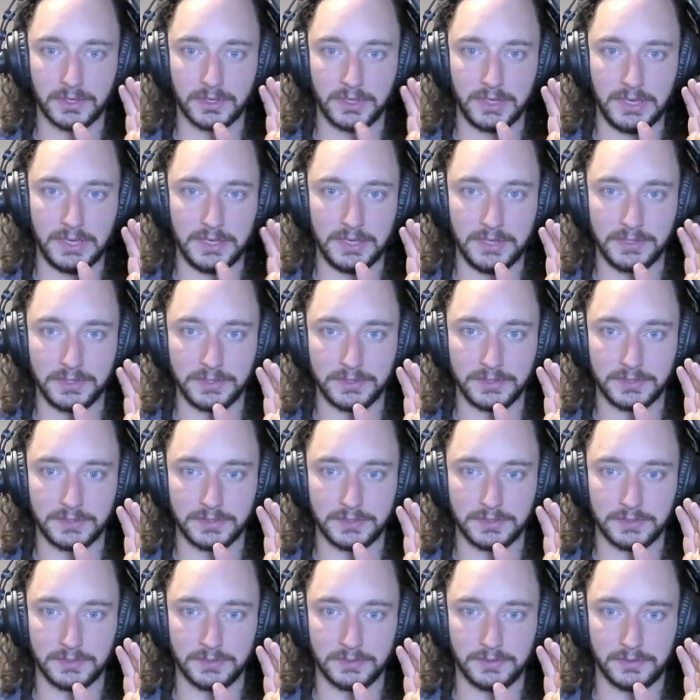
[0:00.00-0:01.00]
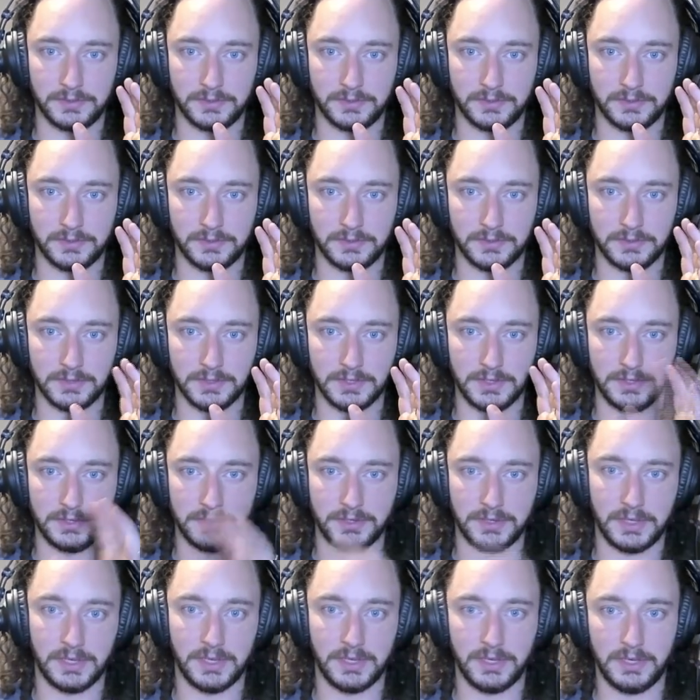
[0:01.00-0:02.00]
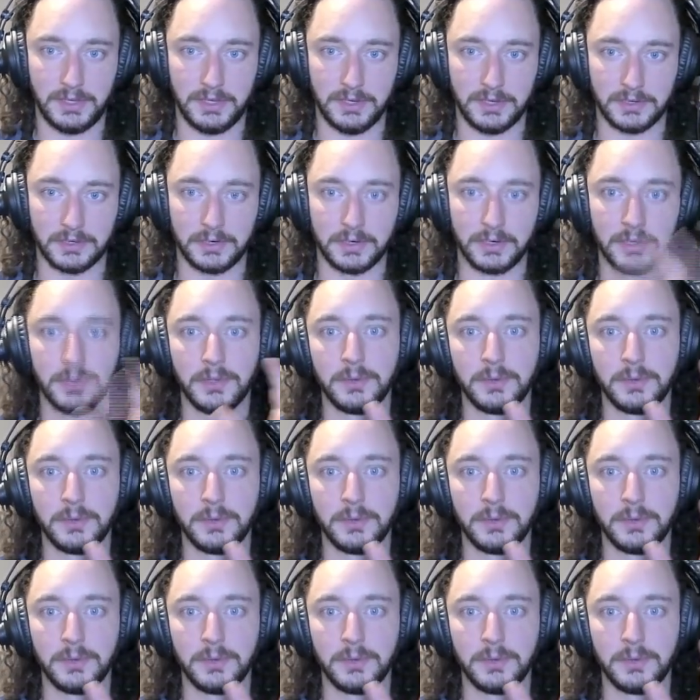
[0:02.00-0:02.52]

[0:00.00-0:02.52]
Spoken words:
is the key here.